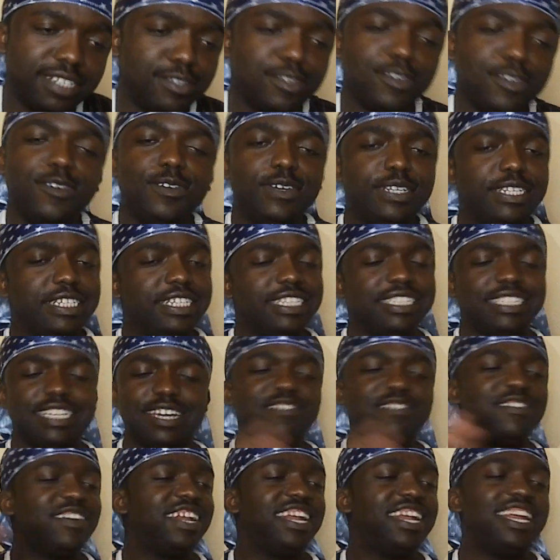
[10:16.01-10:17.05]
So it's
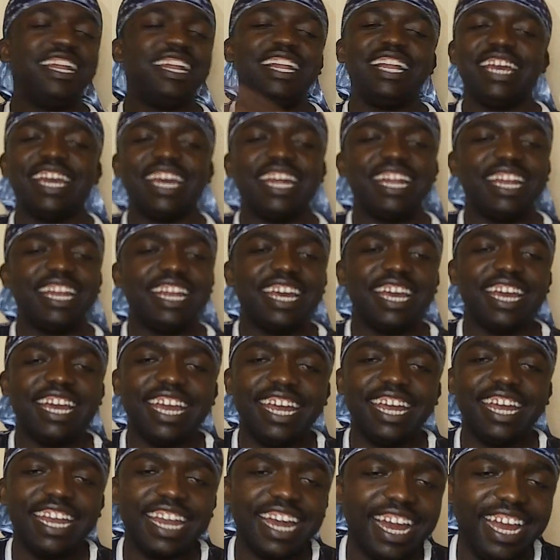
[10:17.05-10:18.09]
definitely
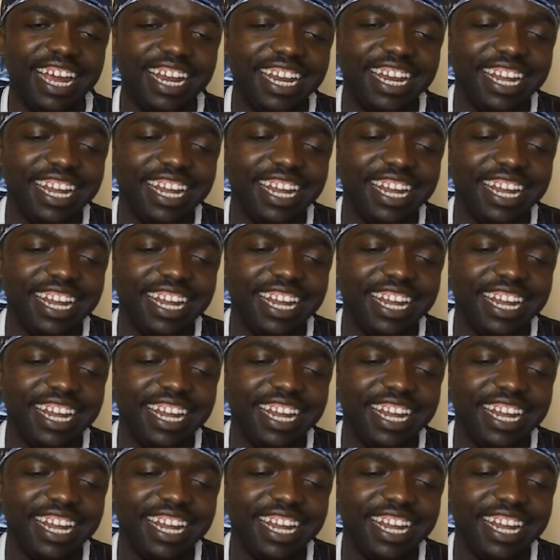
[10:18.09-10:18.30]
a 9.